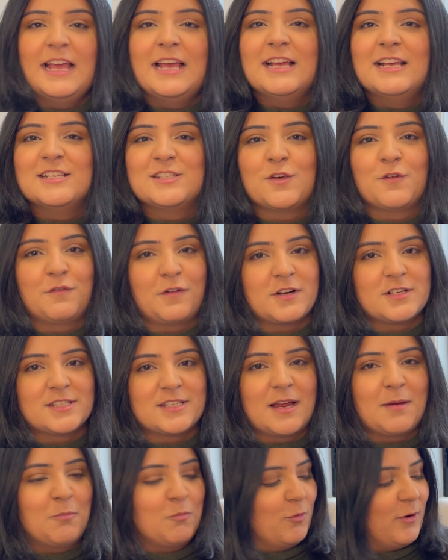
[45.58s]
So first
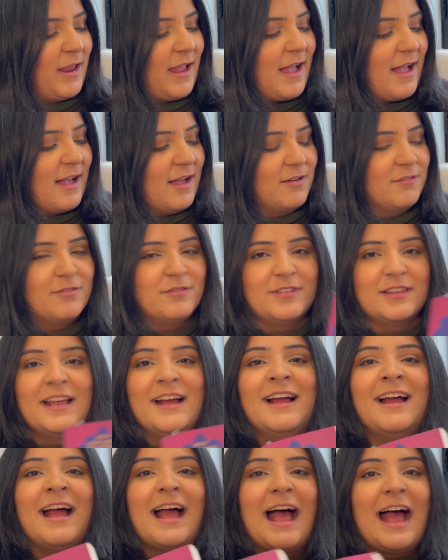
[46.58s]
up, we have the
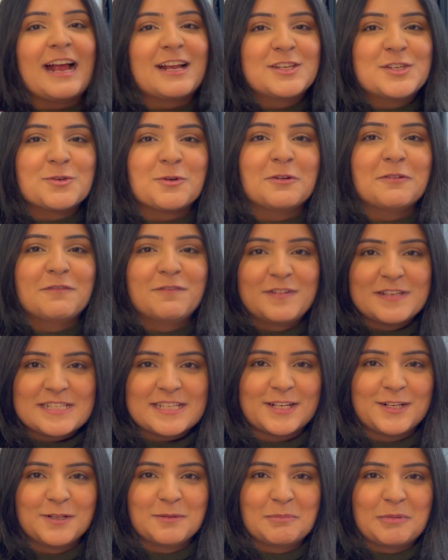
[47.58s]
actual
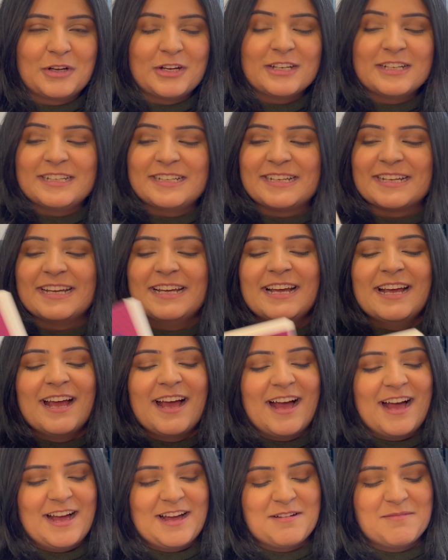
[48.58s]
physical book.
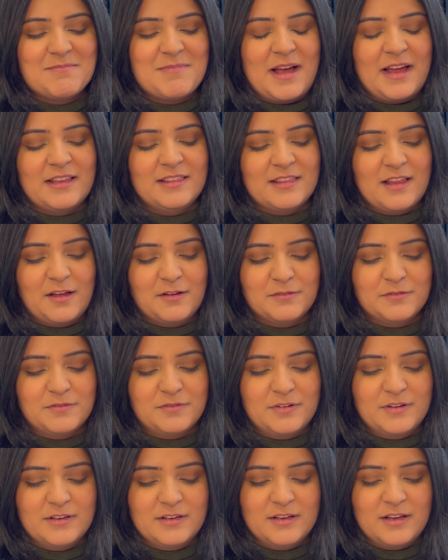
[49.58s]
I love
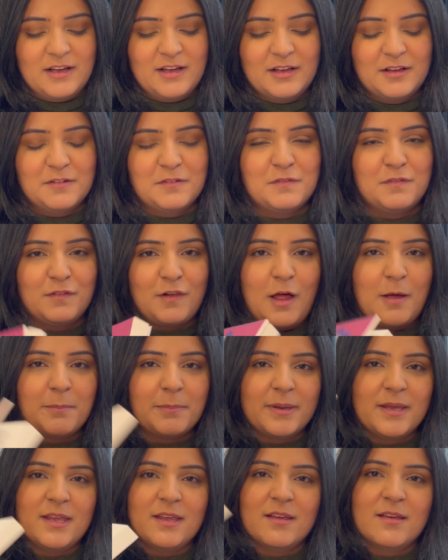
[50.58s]

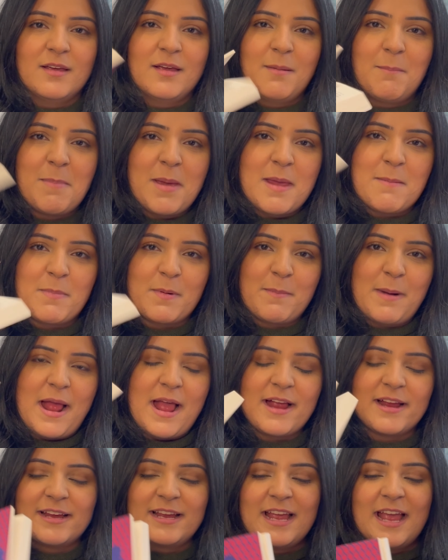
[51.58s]
floppy
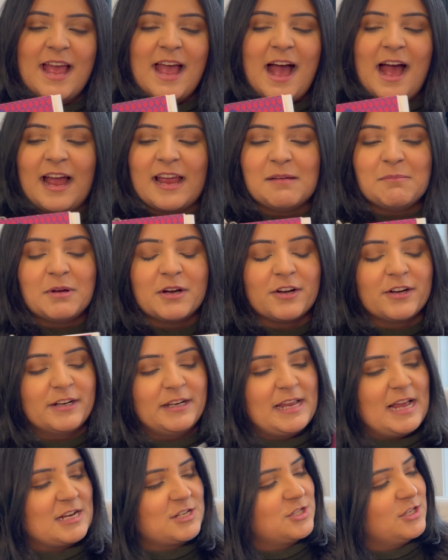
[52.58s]
paperback. I am currently
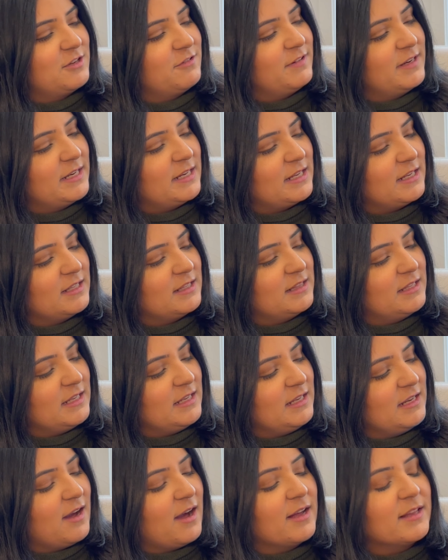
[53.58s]
actually reading
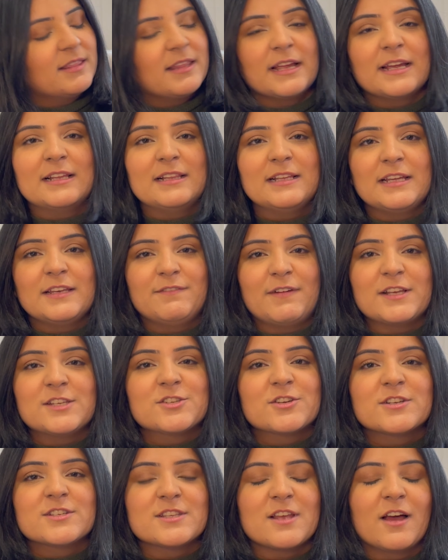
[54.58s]
The Unlikely
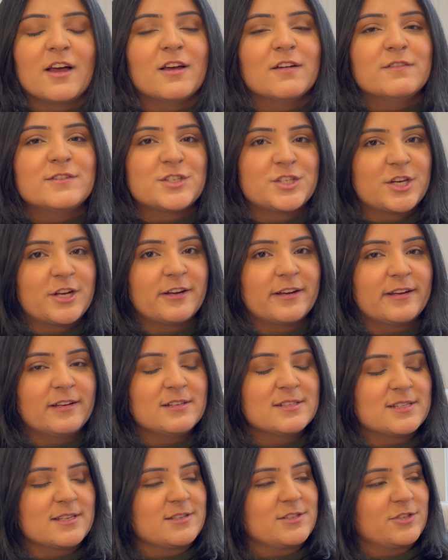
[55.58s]
Adventures of Shergill
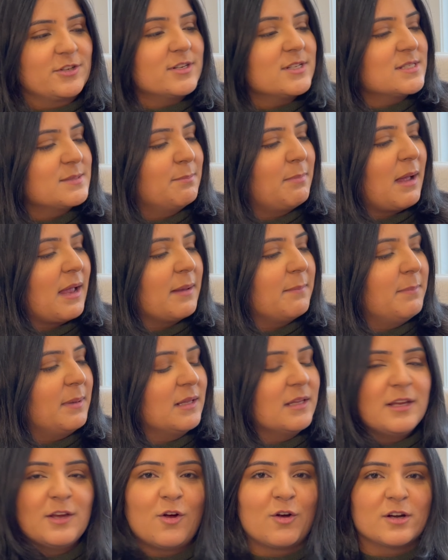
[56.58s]
Sisters by
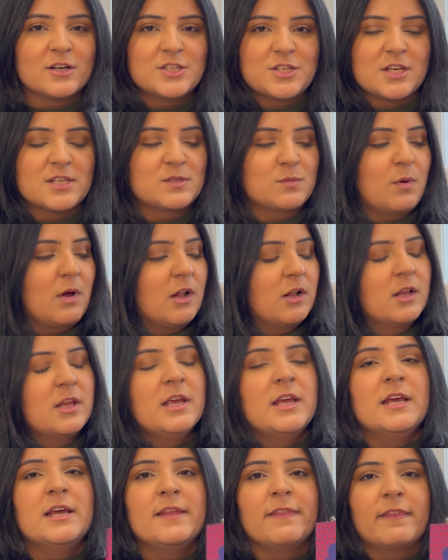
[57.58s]
Bali Kaur Jaswal.
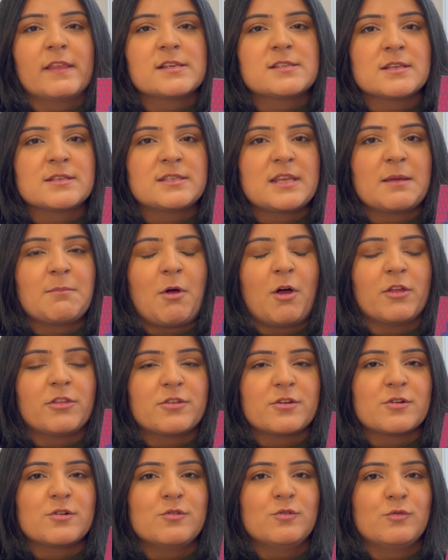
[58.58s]
This is the same
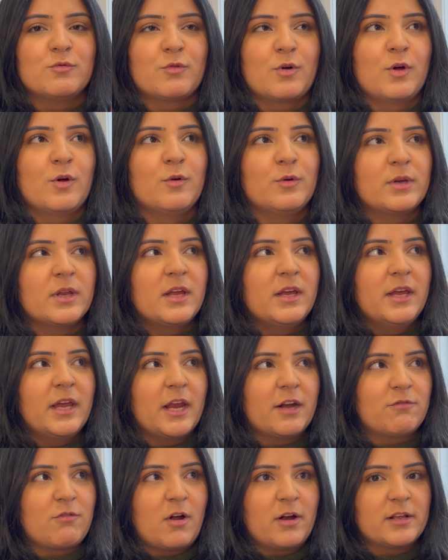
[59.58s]
author who wrote
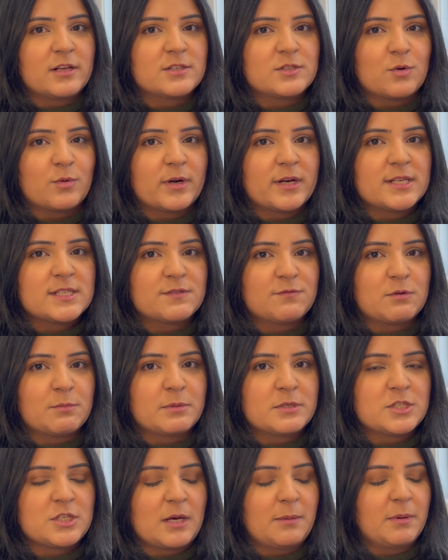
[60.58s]
erotic stories for
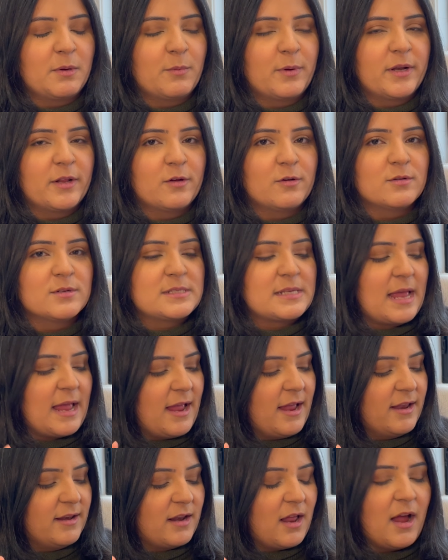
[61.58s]
Punjabi widows,
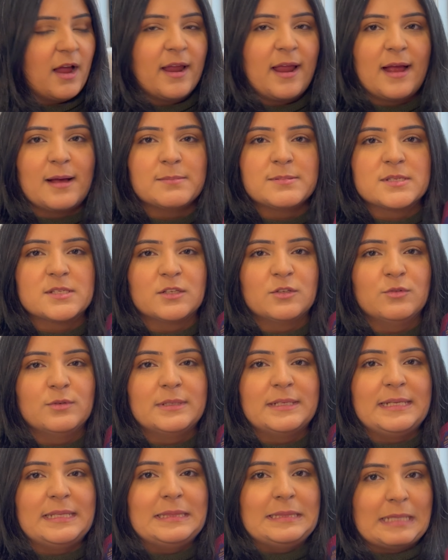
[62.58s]
and I
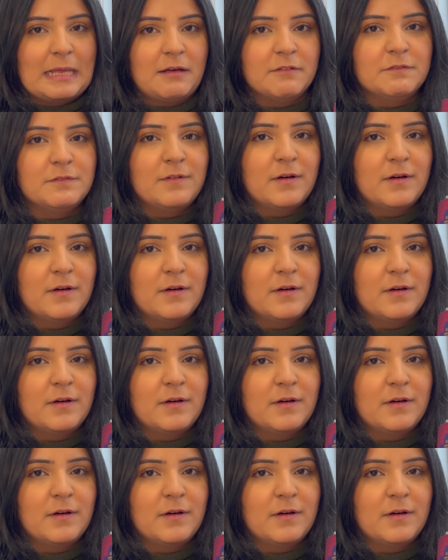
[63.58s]
absolutely love